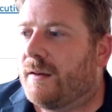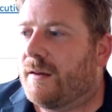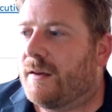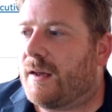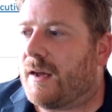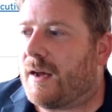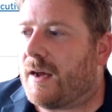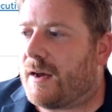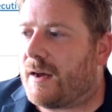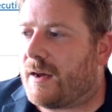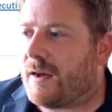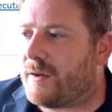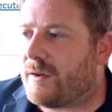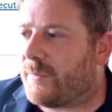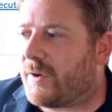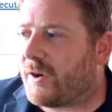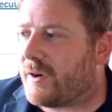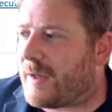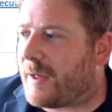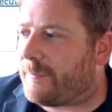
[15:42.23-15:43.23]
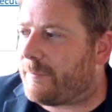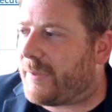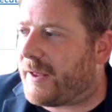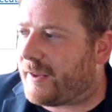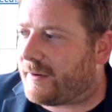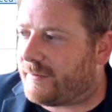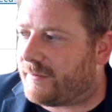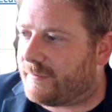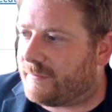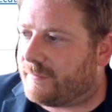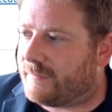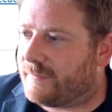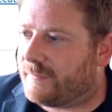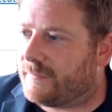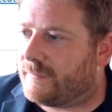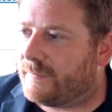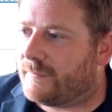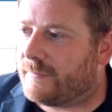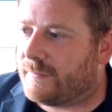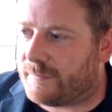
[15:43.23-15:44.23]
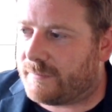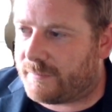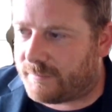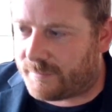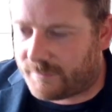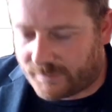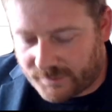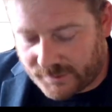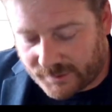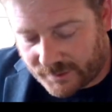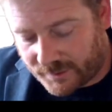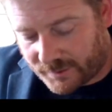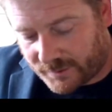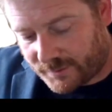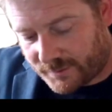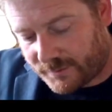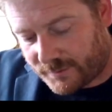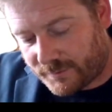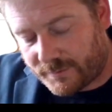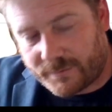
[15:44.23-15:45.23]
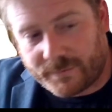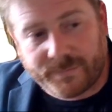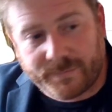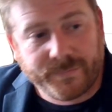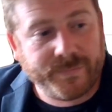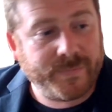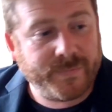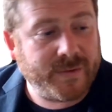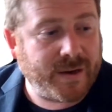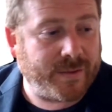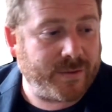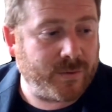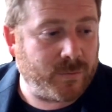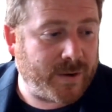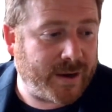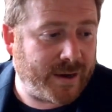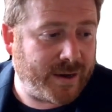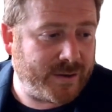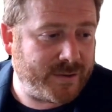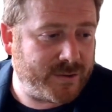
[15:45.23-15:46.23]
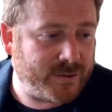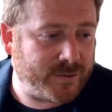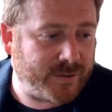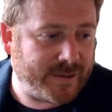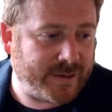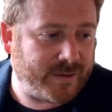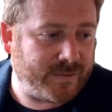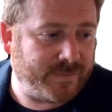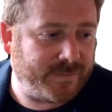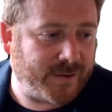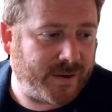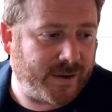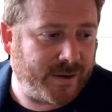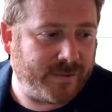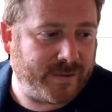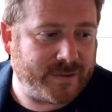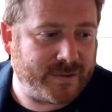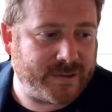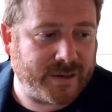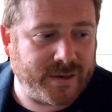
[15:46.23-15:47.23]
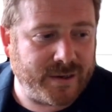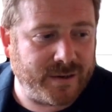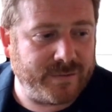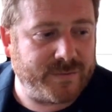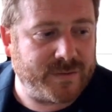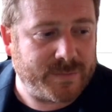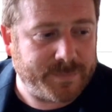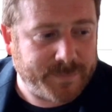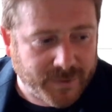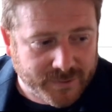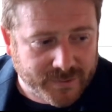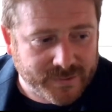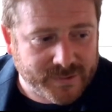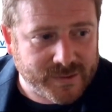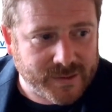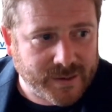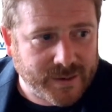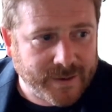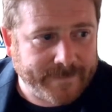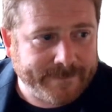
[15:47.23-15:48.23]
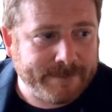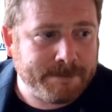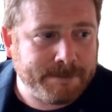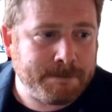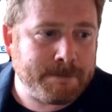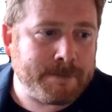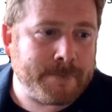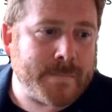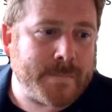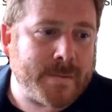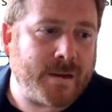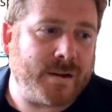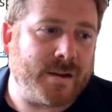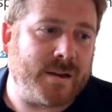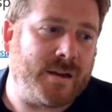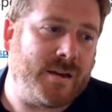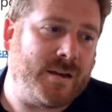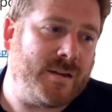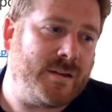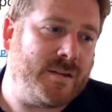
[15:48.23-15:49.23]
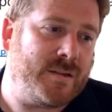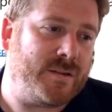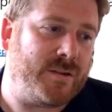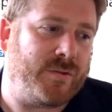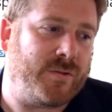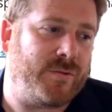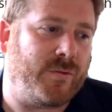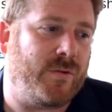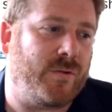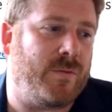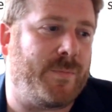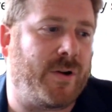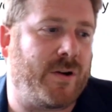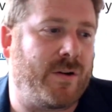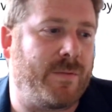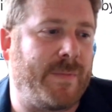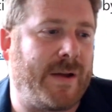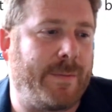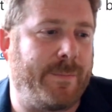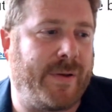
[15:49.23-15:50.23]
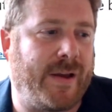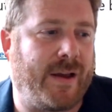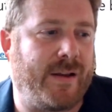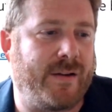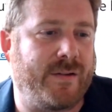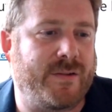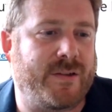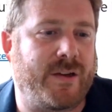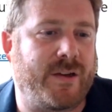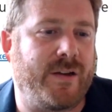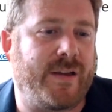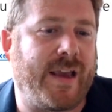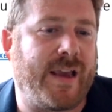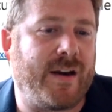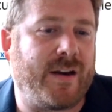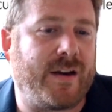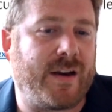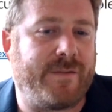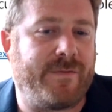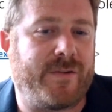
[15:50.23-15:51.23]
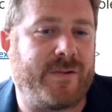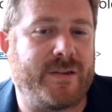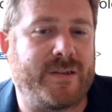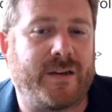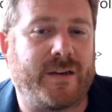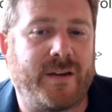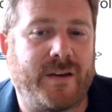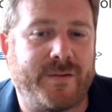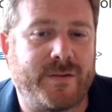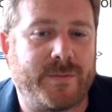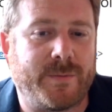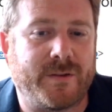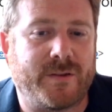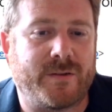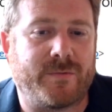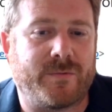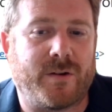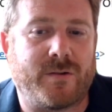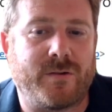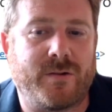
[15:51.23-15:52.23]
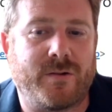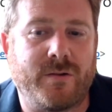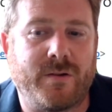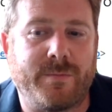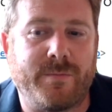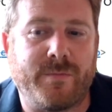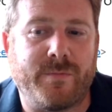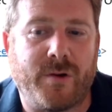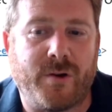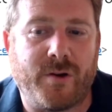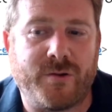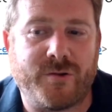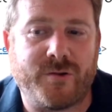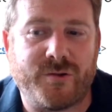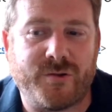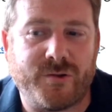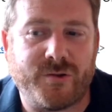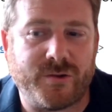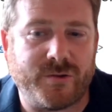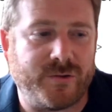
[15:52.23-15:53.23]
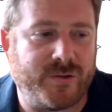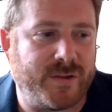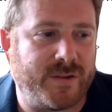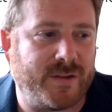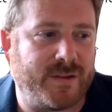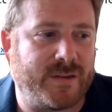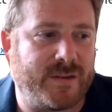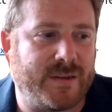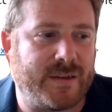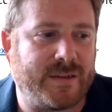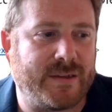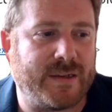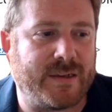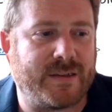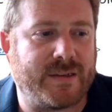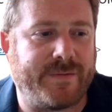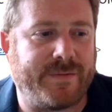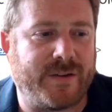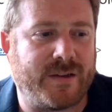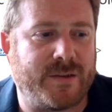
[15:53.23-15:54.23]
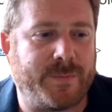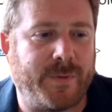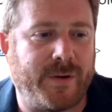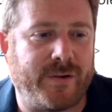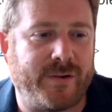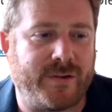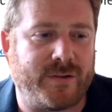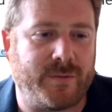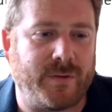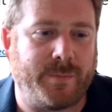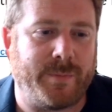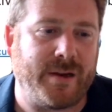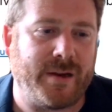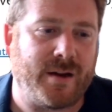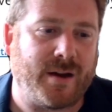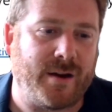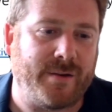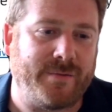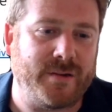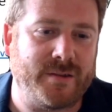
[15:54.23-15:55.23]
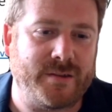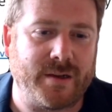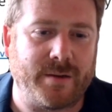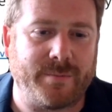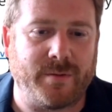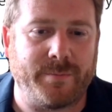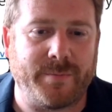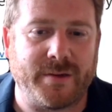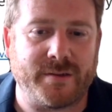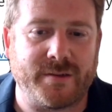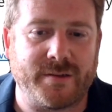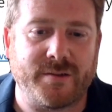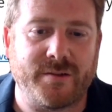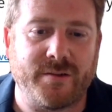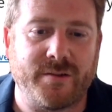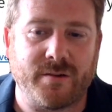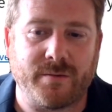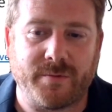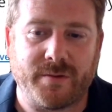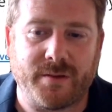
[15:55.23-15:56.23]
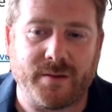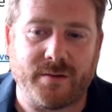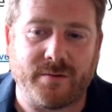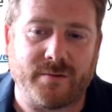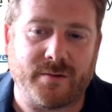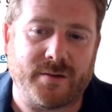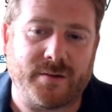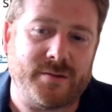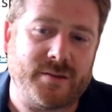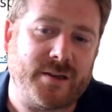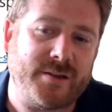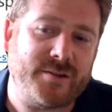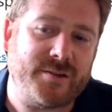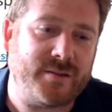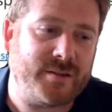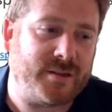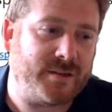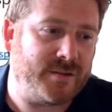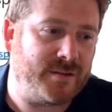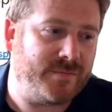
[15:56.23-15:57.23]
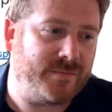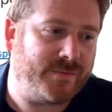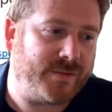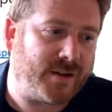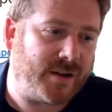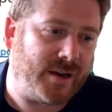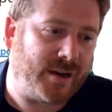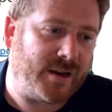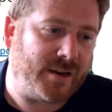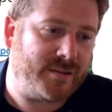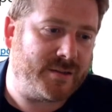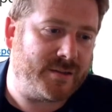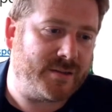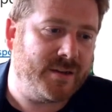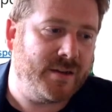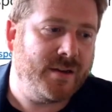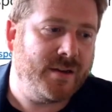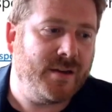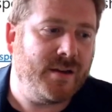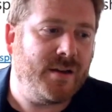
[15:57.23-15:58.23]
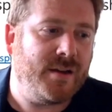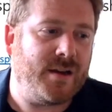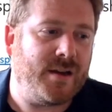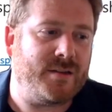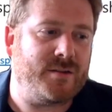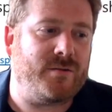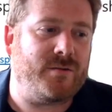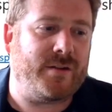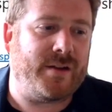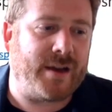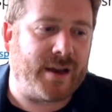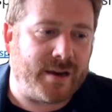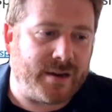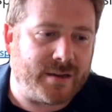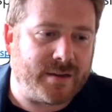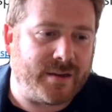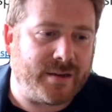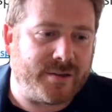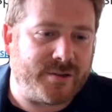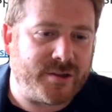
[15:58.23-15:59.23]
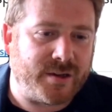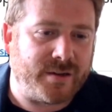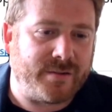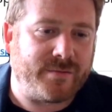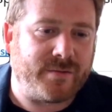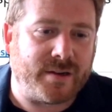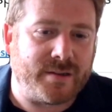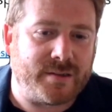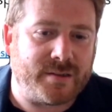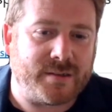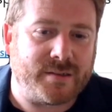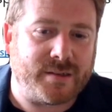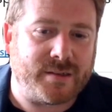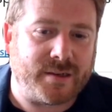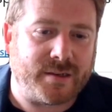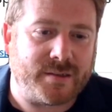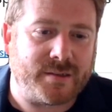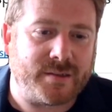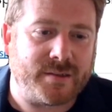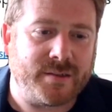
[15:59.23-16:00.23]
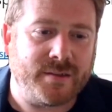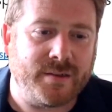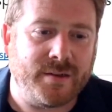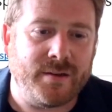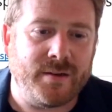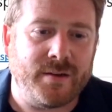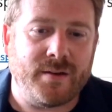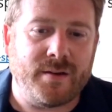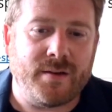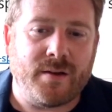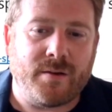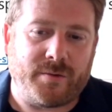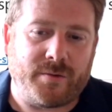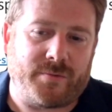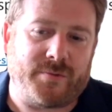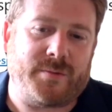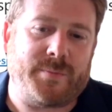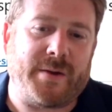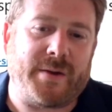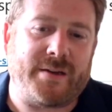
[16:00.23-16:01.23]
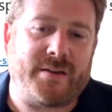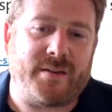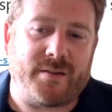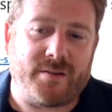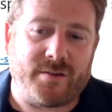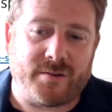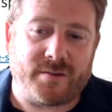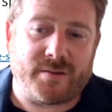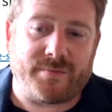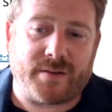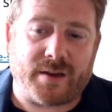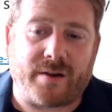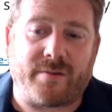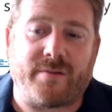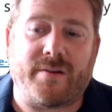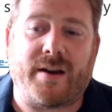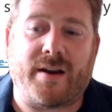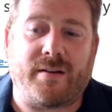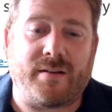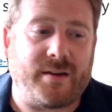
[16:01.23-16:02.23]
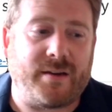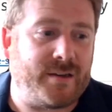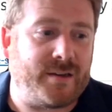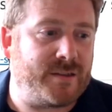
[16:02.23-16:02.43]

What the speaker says: Your bottom up pattern. So the other way to identify your executive sponsor is through a bottom-up pattern. So your candidate for executive sponsor role could emerge due to the success they've experienced with BI. For example, business unit within the organization, such as finance, has organically achieved great success with respect to the use of data and analytics.